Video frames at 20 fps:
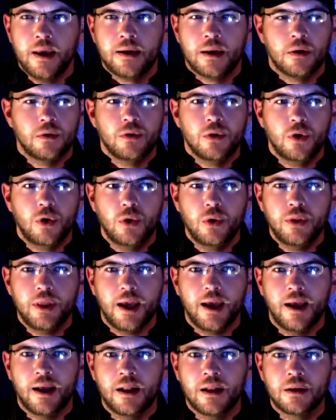Now, who the
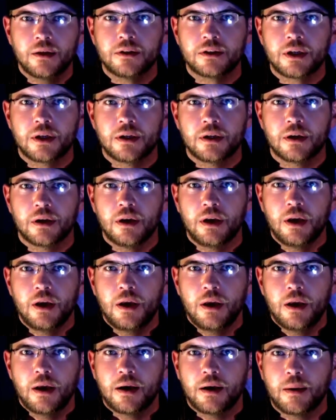hell is going to
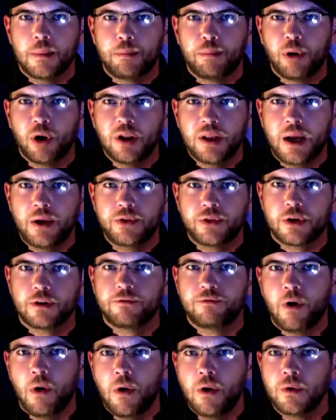pull out their
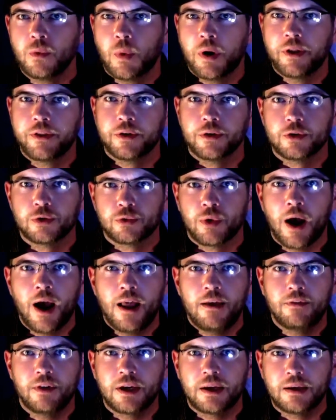phone while they're
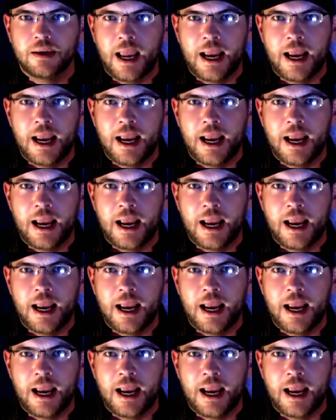driving